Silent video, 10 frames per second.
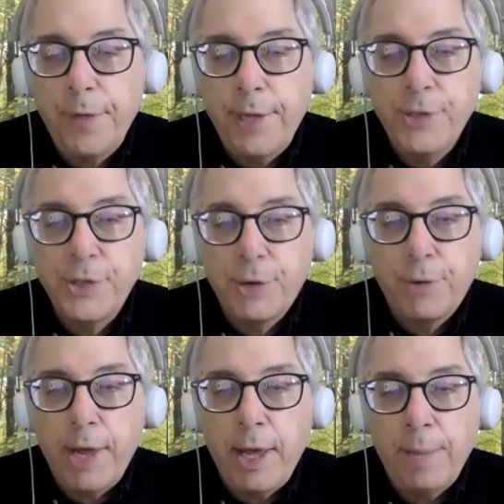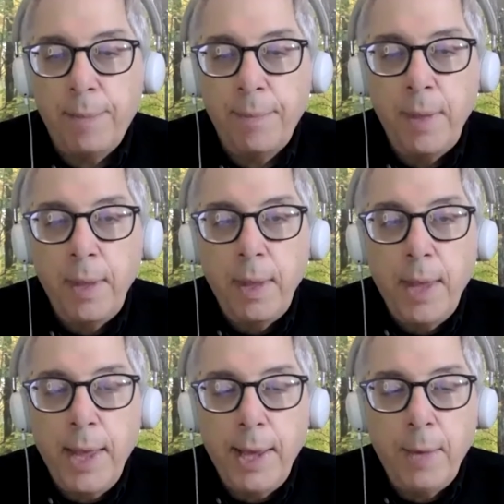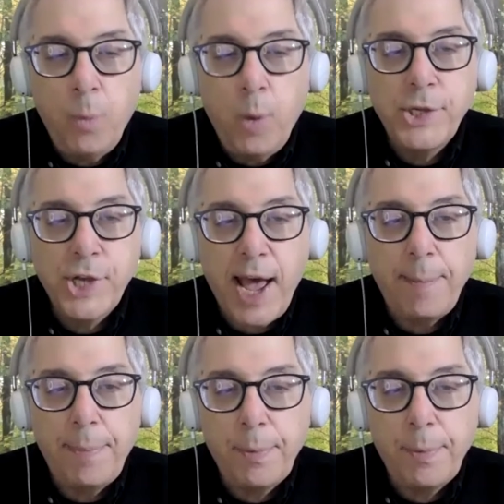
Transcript: Instagram and WhatsApp,